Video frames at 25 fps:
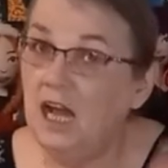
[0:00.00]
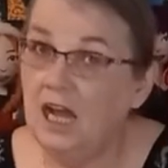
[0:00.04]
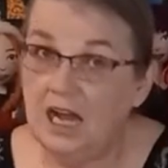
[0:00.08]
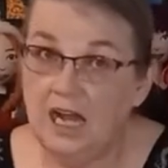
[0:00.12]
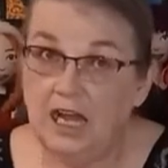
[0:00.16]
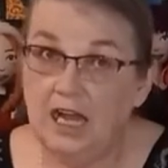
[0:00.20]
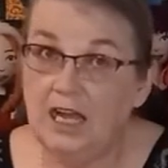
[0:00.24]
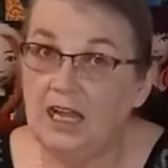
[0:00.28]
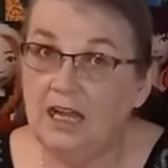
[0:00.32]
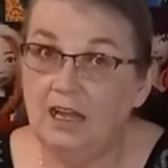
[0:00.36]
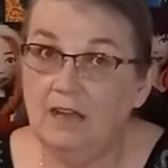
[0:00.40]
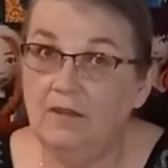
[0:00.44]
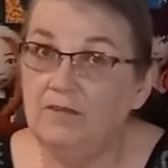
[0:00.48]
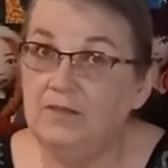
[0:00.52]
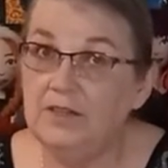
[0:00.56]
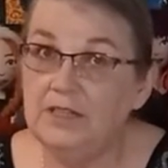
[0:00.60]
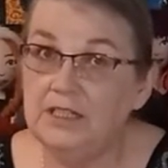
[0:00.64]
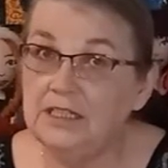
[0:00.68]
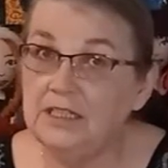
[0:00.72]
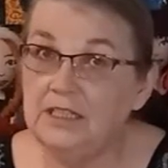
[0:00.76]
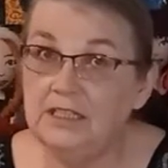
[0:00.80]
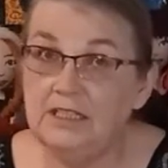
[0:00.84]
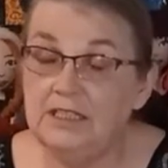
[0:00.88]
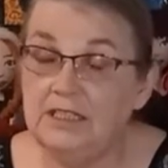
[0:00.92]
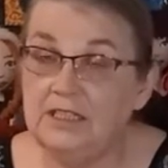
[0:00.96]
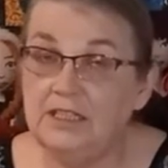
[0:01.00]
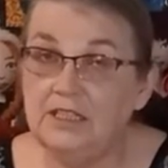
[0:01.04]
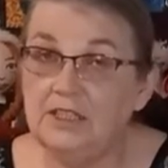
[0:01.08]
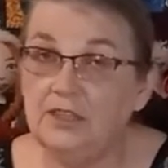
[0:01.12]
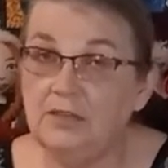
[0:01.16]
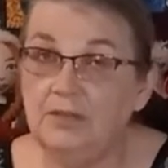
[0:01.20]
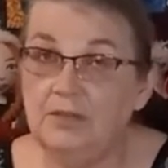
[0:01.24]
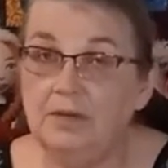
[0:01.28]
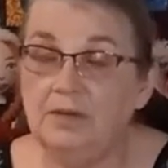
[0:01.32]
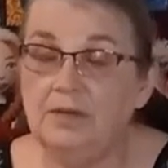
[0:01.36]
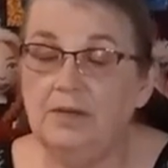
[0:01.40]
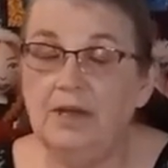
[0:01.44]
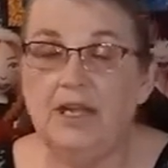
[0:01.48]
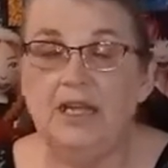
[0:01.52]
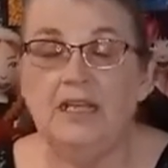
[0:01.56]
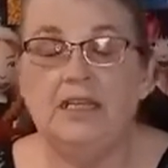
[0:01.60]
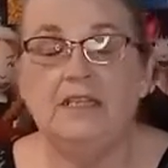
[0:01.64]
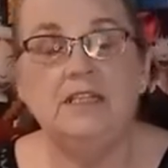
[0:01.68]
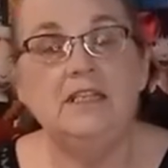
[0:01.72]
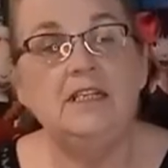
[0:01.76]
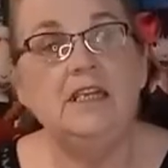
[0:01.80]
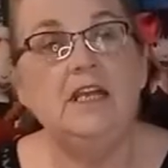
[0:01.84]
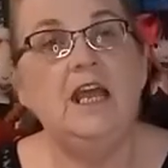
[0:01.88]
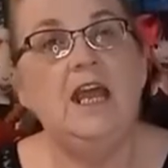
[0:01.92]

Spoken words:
I obviously didn't do it right.